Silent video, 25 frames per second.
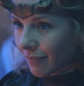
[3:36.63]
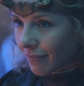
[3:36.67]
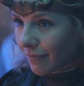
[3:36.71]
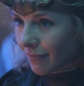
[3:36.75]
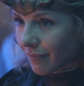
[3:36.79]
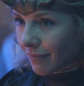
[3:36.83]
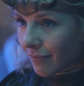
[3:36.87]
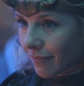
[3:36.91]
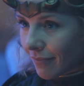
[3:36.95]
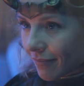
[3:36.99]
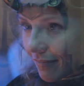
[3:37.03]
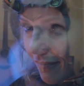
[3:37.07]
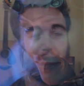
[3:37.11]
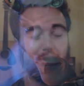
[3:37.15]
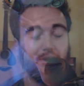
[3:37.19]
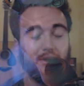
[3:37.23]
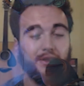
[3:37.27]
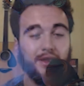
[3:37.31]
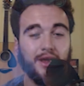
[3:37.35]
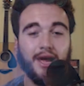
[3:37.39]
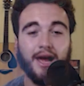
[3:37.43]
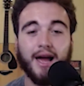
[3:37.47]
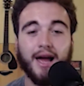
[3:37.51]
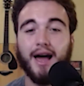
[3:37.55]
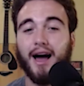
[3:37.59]
Overall,
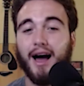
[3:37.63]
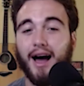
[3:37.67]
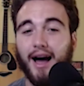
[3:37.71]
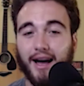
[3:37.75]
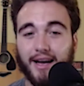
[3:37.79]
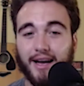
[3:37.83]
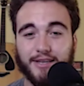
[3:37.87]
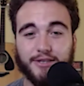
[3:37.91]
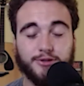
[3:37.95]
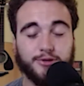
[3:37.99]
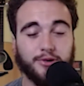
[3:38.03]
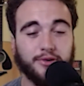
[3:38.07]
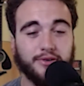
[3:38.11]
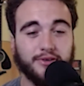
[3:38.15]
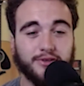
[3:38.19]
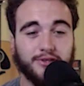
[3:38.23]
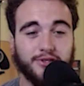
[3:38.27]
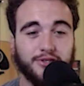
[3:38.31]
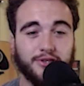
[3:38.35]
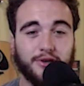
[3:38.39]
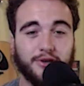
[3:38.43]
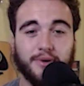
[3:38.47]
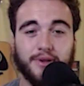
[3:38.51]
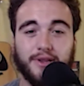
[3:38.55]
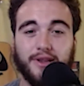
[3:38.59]
I enjoyed the
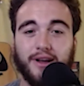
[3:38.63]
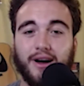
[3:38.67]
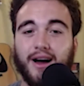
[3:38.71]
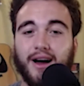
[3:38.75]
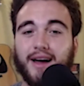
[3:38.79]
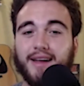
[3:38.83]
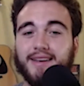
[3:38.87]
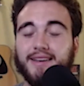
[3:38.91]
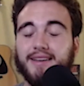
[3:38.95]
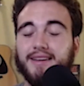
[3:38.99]
show a lot.